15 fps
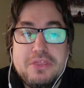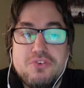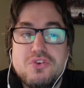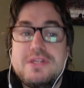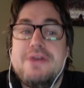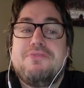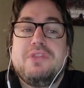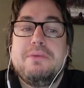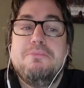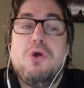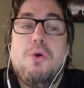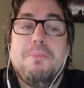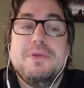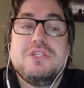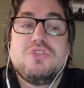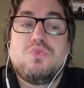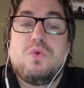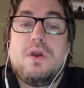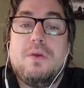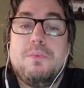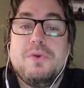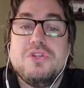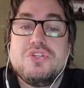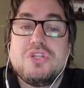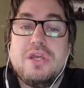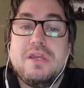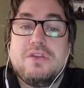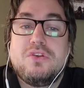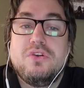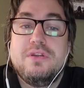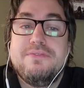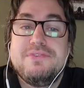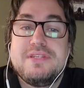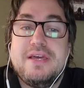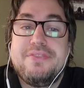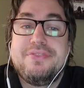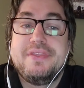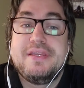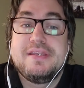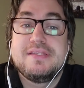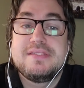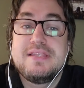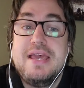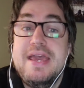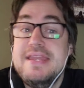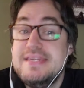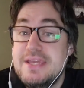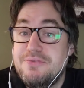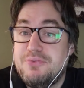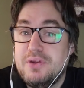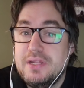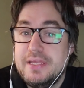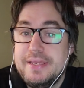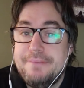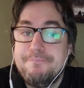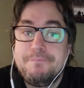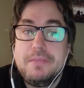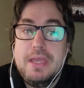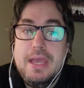there are definitely moments where I wish I could have done things differently,